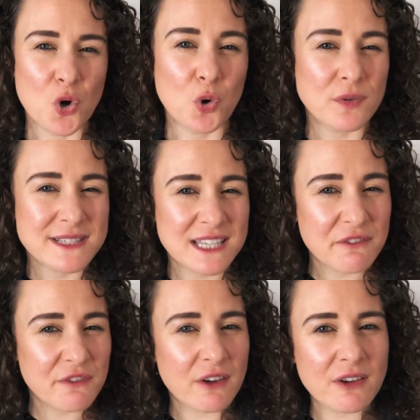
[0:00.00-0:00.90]
or
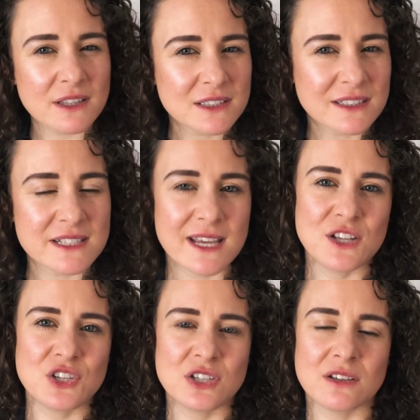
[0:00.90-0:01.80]
receive very little
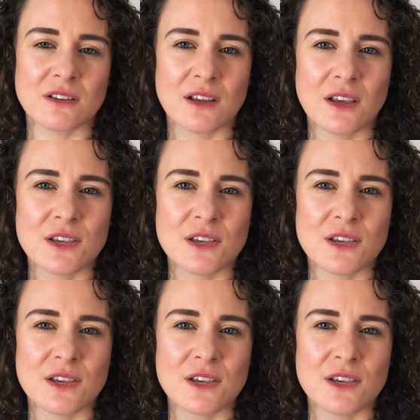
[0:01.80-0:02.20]
attention.